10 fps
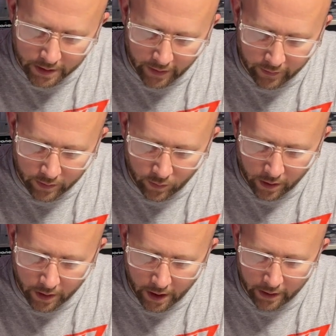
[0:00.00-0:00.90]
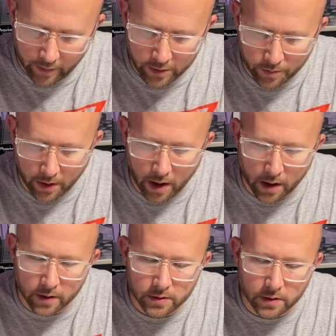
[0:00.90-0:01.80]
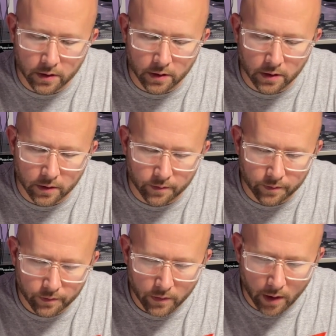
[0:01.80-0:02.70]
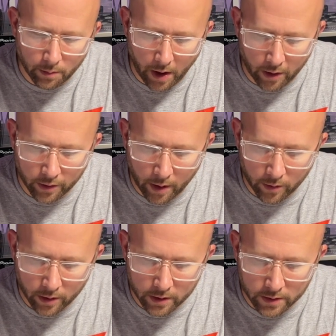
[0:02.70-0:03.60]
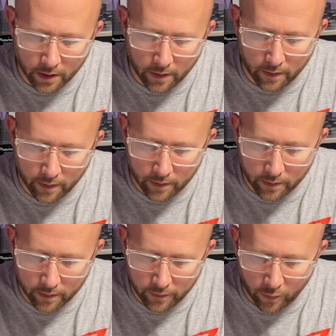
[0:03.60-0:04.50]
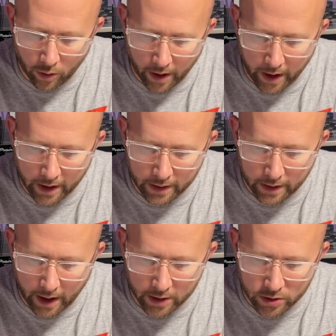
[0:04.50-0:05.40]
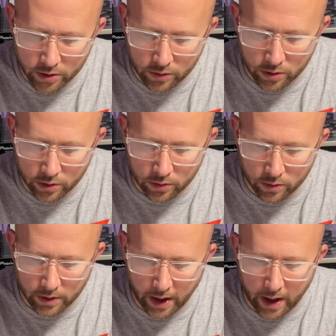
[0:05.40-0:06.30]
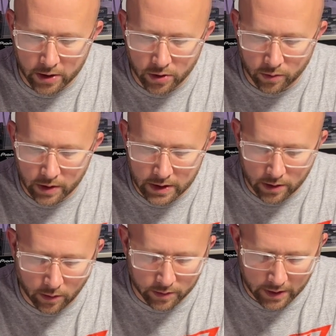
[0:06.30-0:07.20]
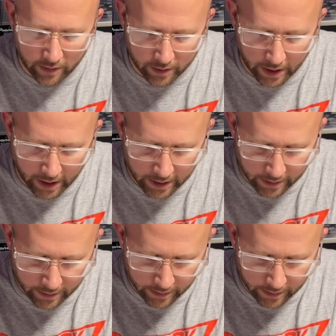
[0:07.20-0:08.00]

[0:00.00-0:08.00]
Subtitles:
a 7-in-1 high leverage pliers. The model number is 48-22-3078.